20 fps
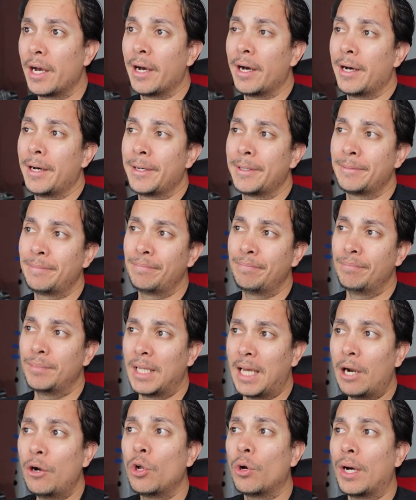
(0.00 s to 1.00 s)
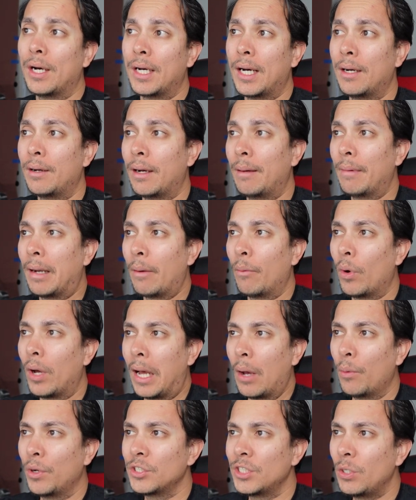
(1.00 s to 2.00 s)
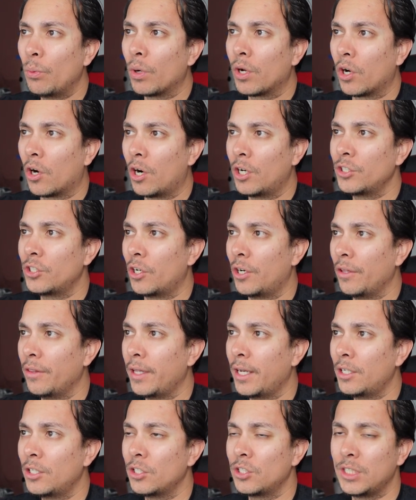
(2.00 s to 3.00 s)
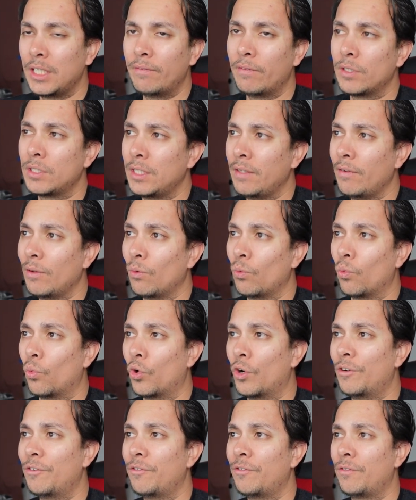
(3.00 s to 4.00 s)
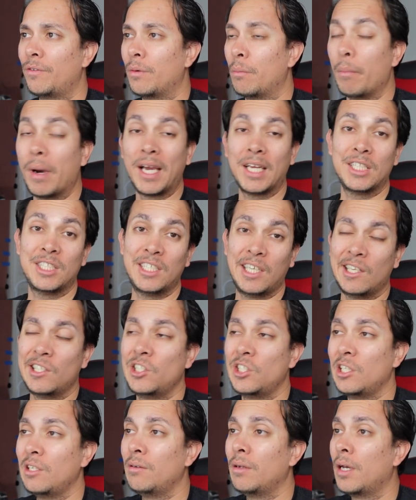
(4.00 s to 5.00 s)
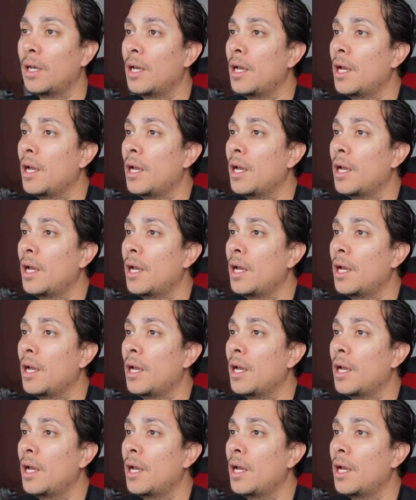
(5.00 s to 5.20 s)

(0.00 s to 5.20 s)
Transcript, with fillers: Um, I don't know, I, I, I wanna see what cars are in there to see if it's even worth my attention.